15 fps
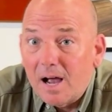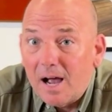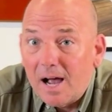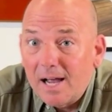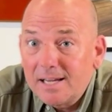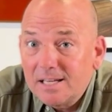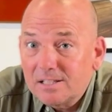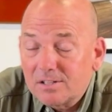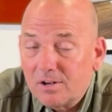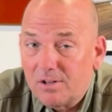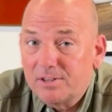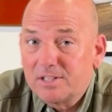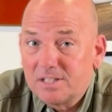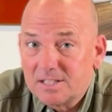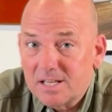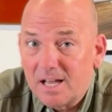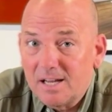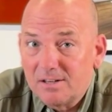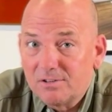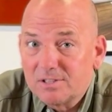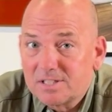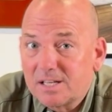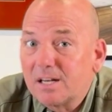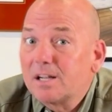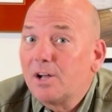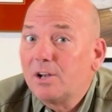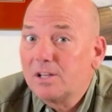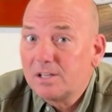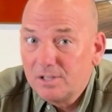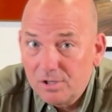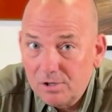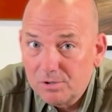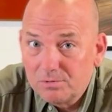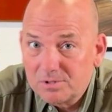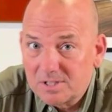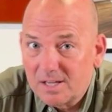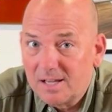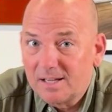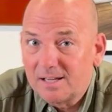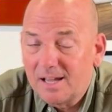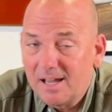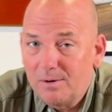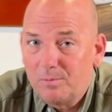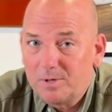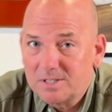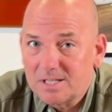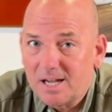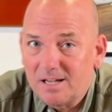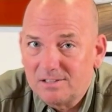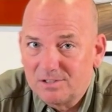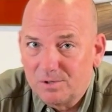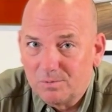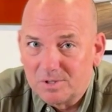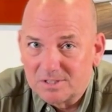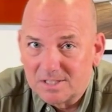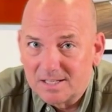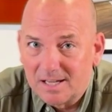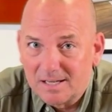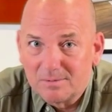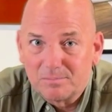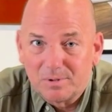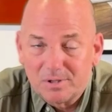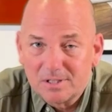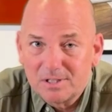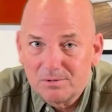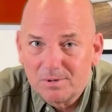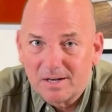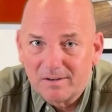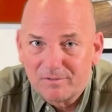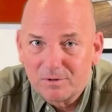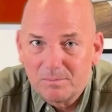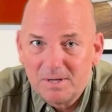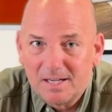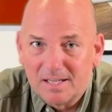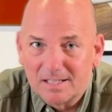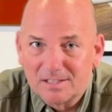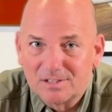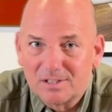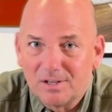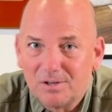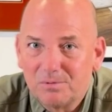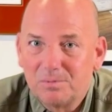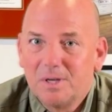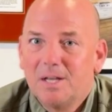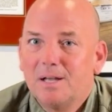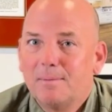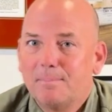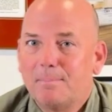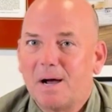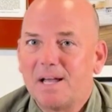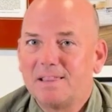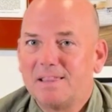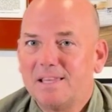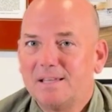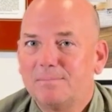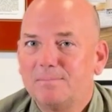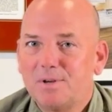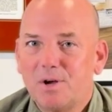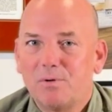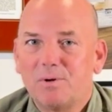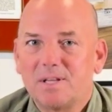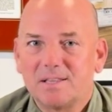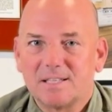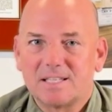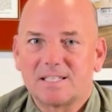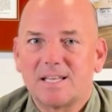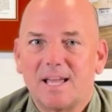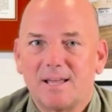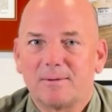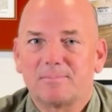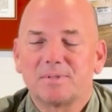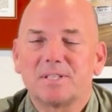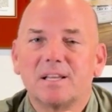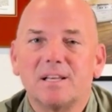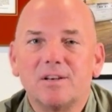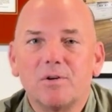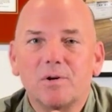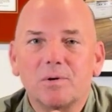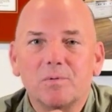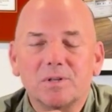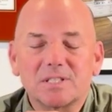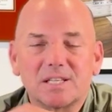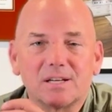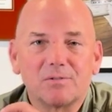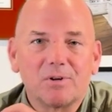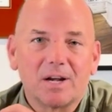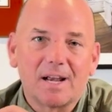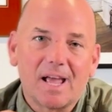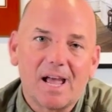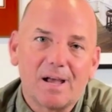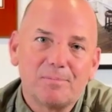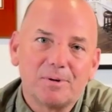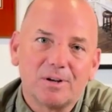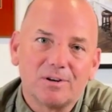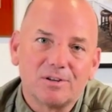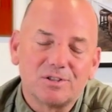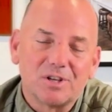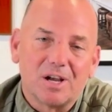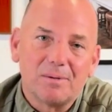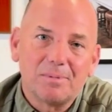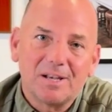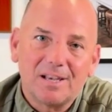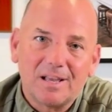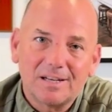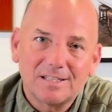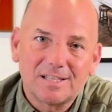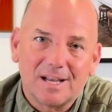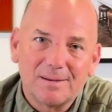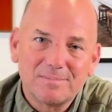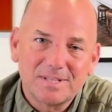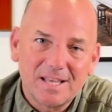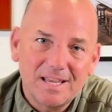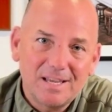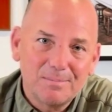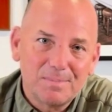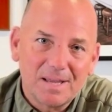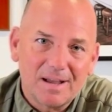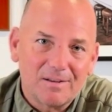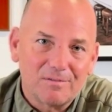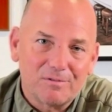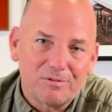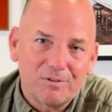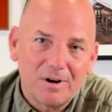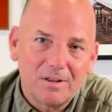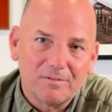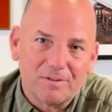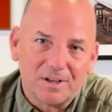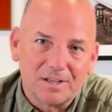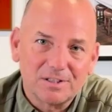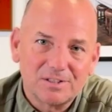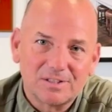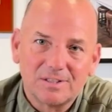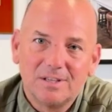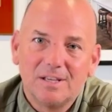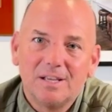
I get to call the designer instead of calling you saying, hey, what tile do you want today? And pulling you out of your meeting. So by them knowing the steps and knowing what's getting ready to happen on a job, a lot of times they can be out in front of us